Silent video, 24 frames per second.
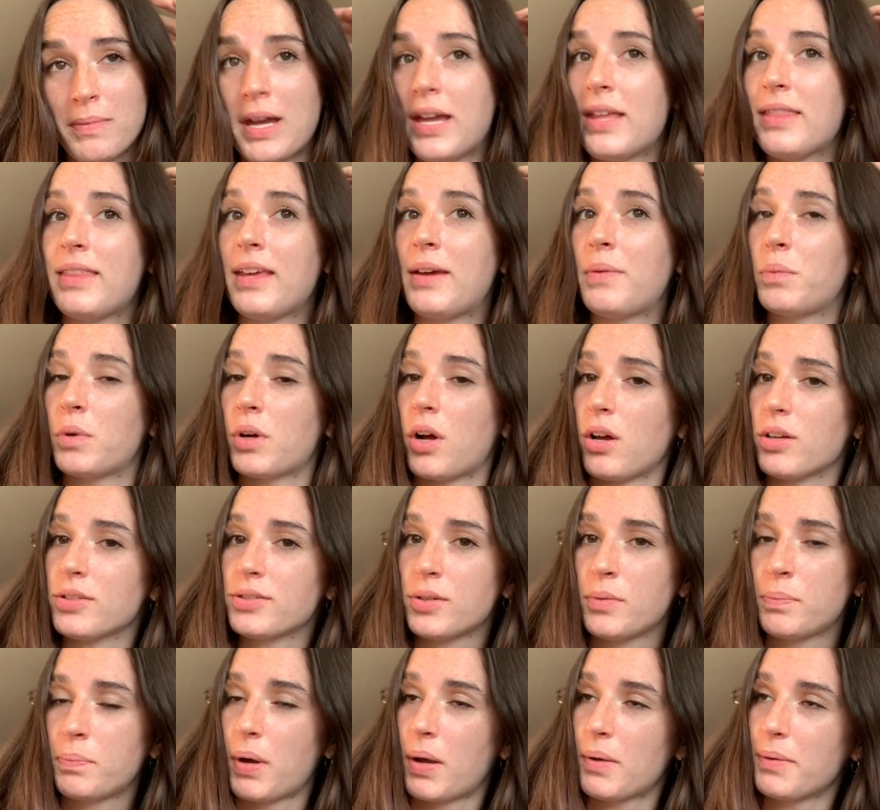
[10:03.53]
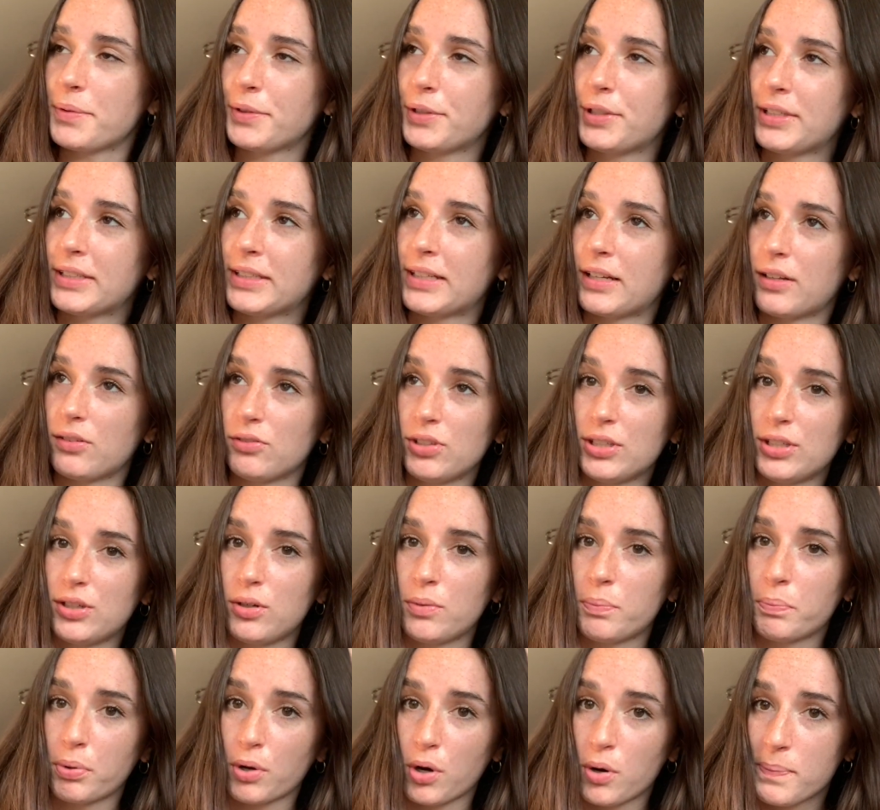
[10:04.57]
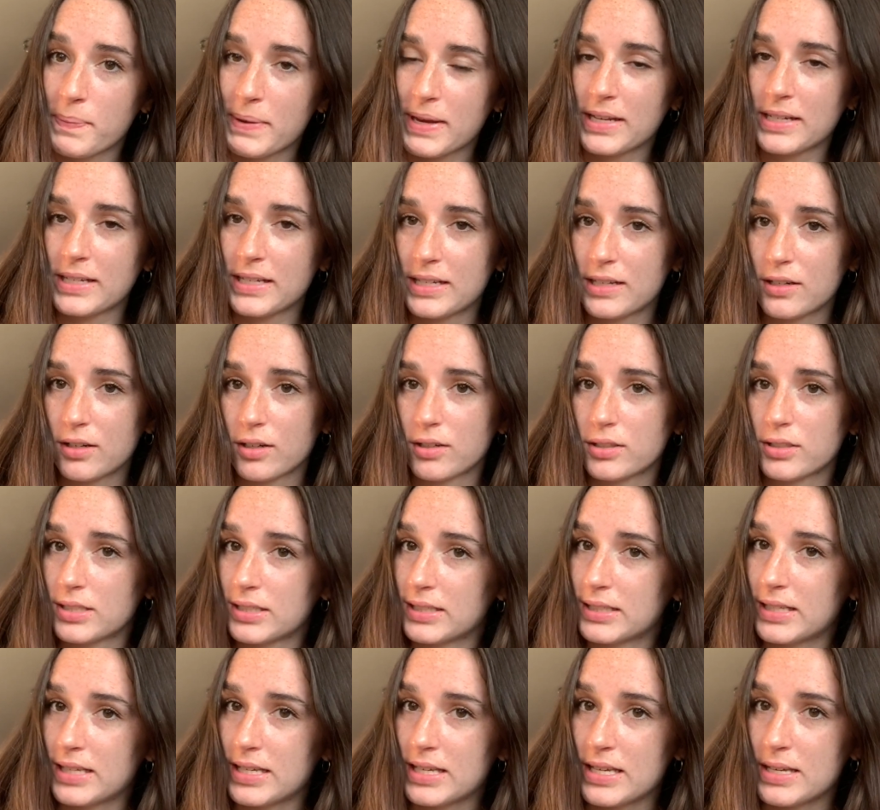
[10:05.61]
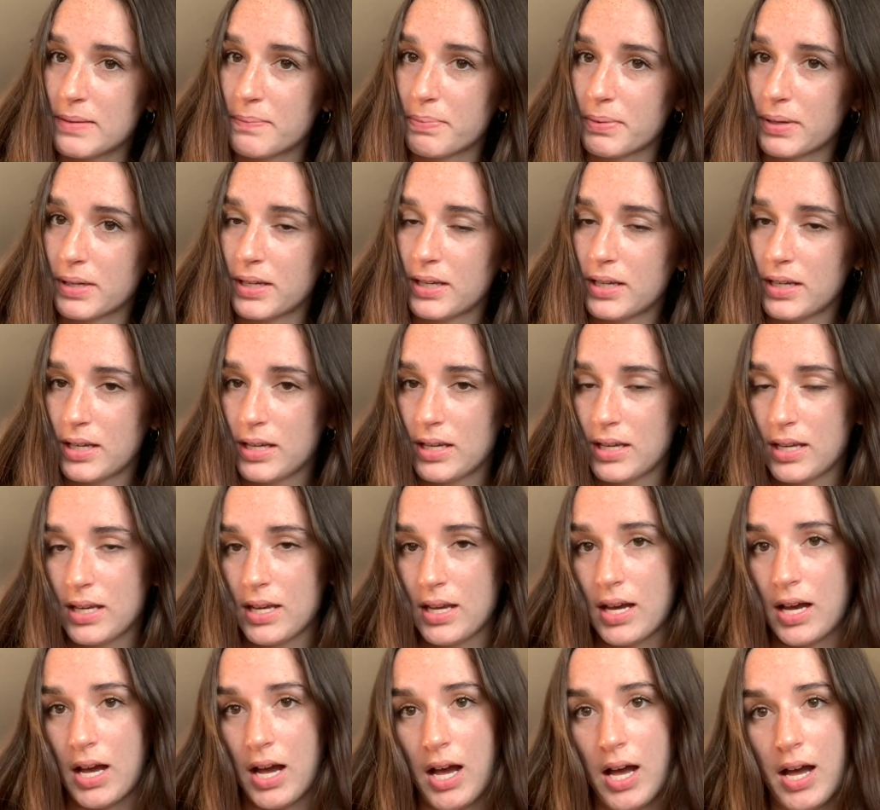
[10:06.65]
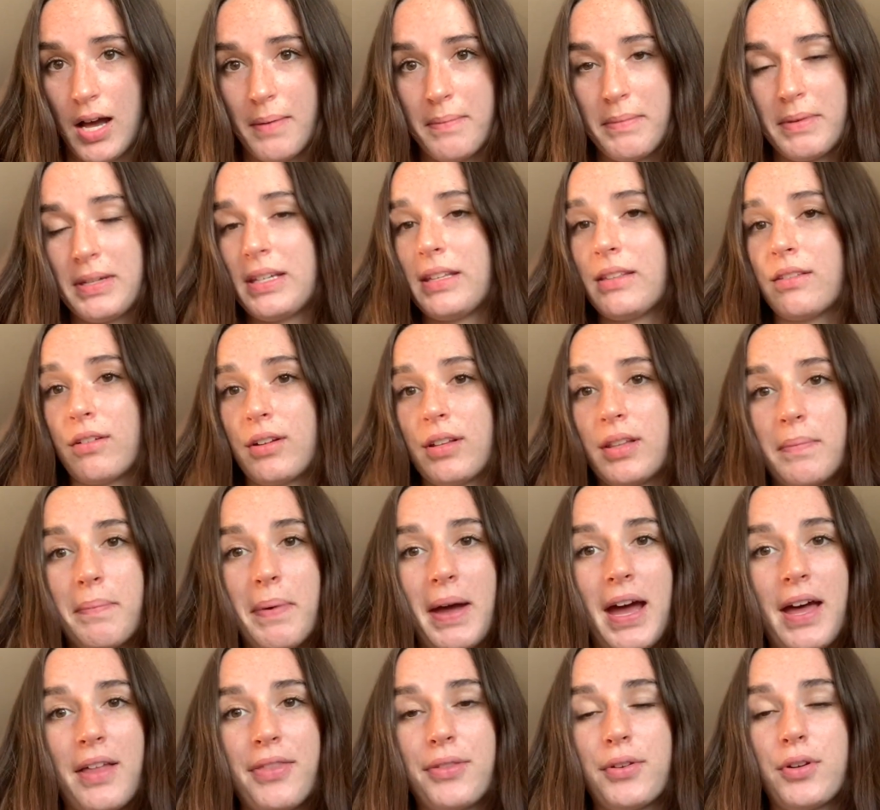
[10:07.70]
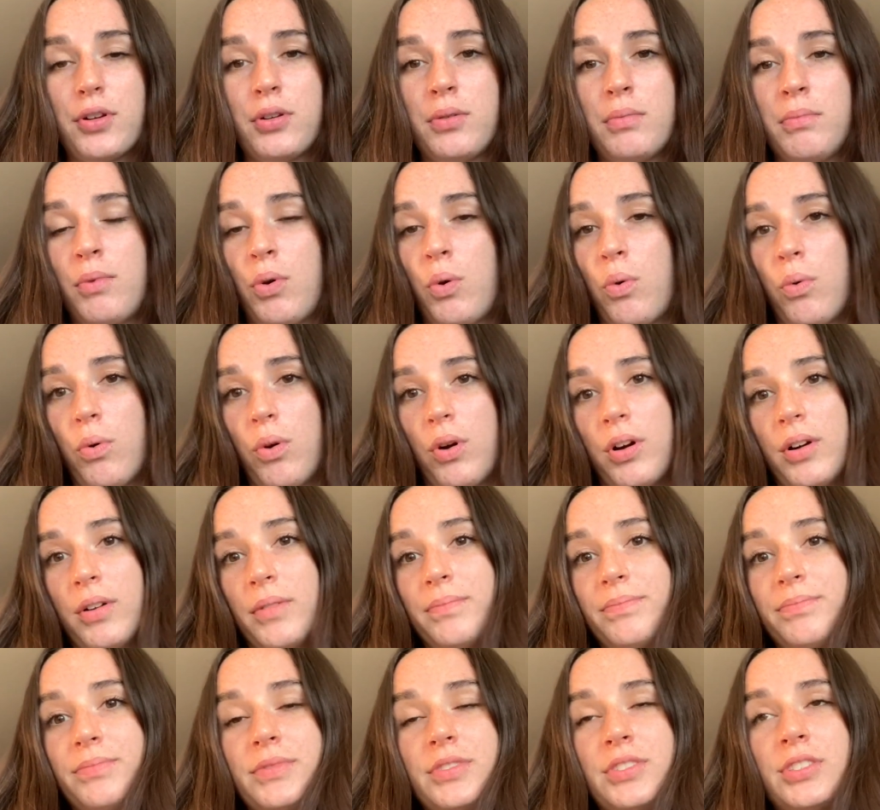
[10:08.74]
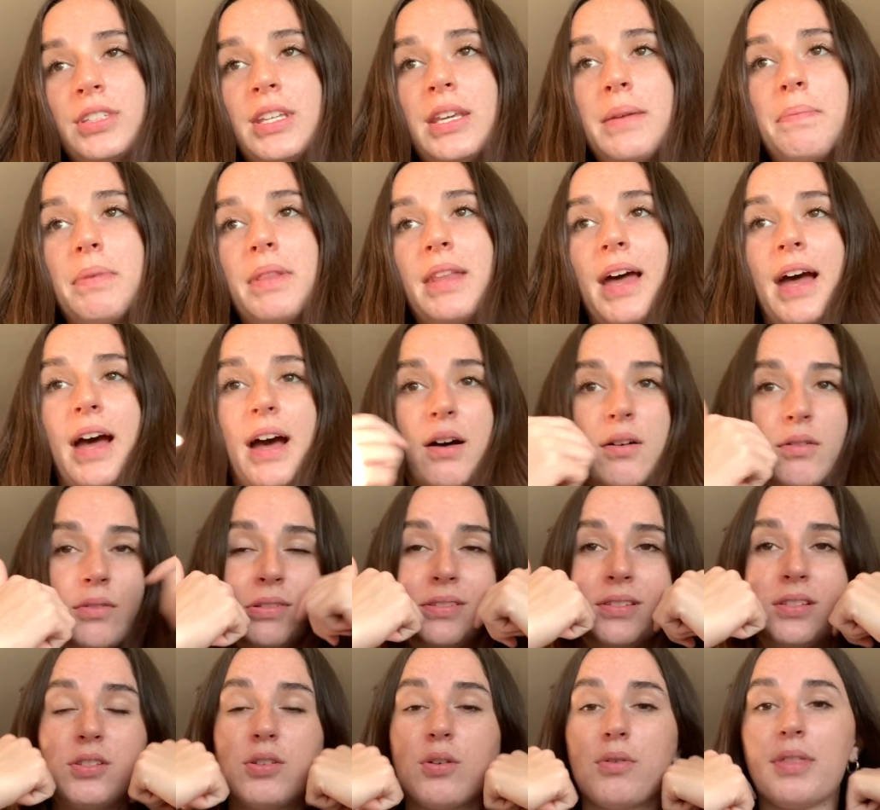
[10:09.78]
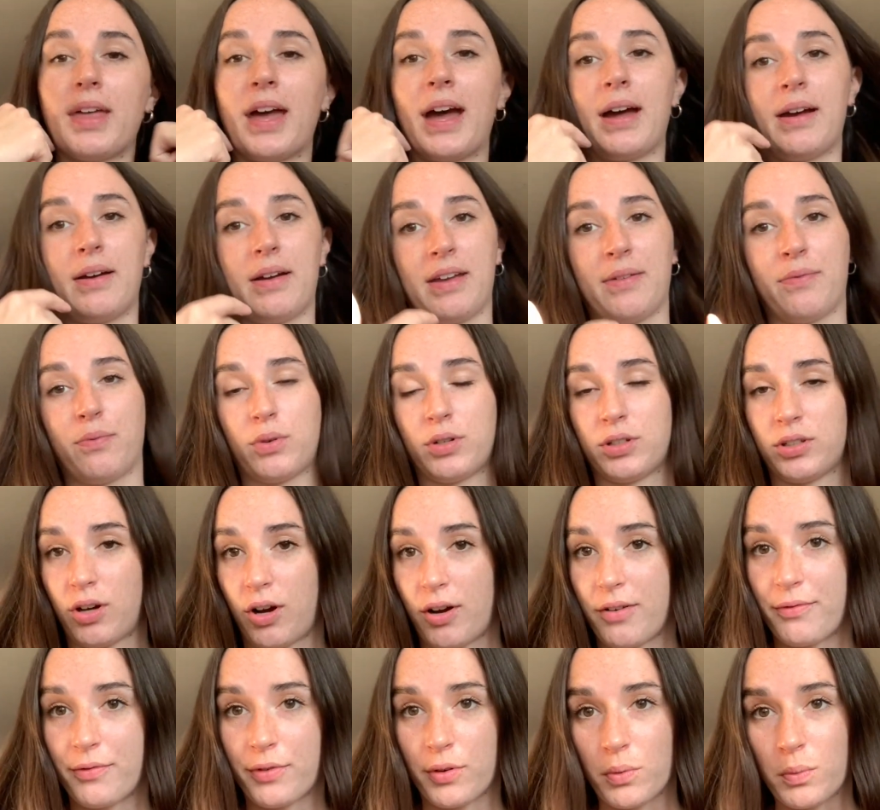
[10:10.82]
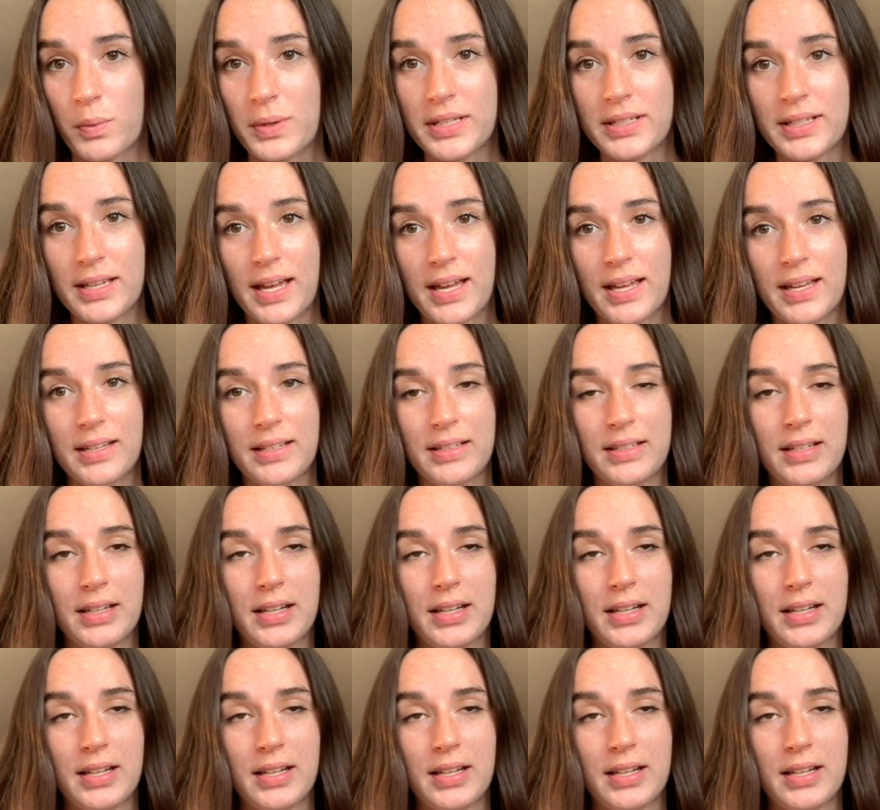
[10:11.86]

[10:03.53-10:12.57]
And then we're also probably going to get a little propane heater to keep either in the bathroom or keep in the house, so that if we're gone for a weekend